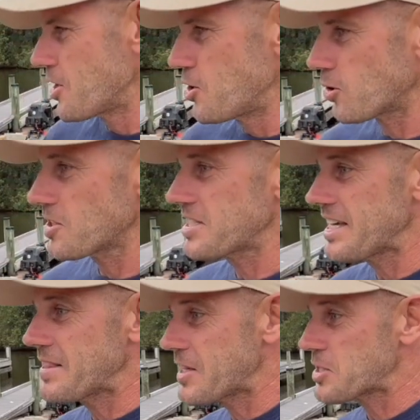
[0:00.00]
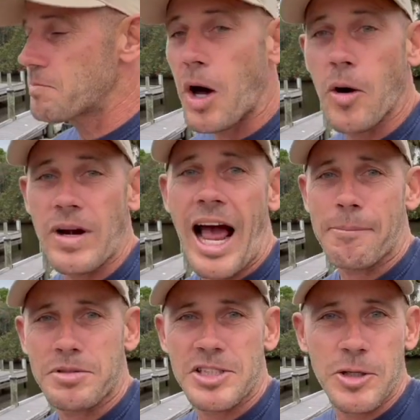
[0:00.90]
you'll see this boat
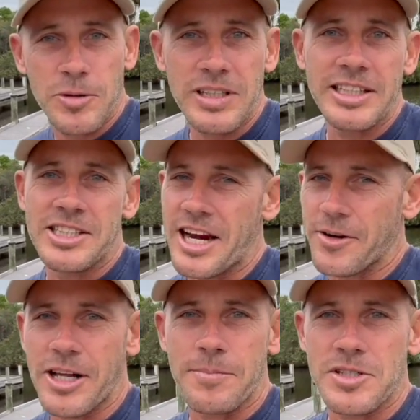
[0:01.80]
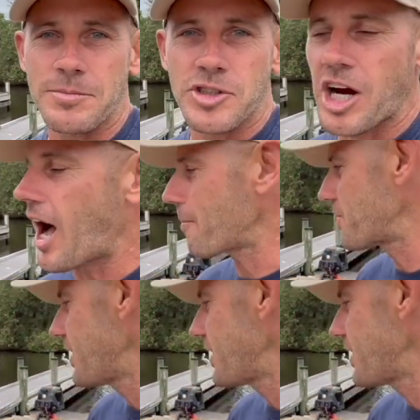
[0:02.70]
absolutely tearing up some chop.